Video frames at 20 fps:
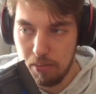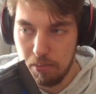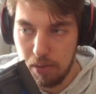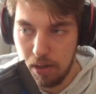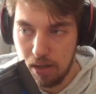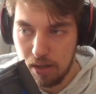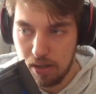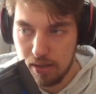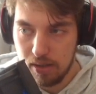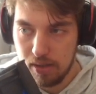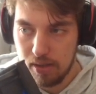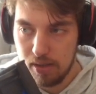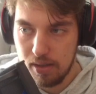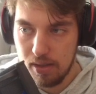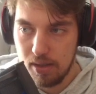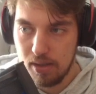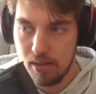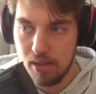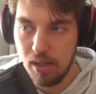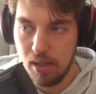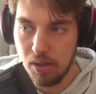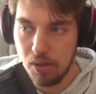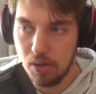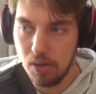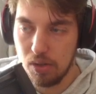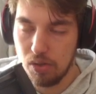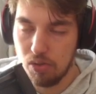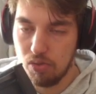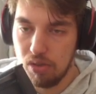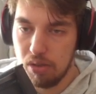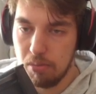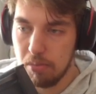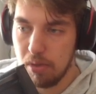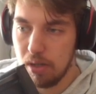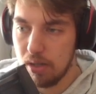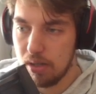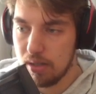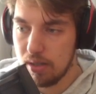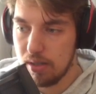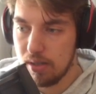box. I'll call it green
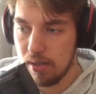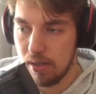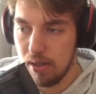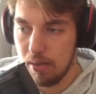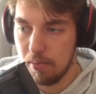box.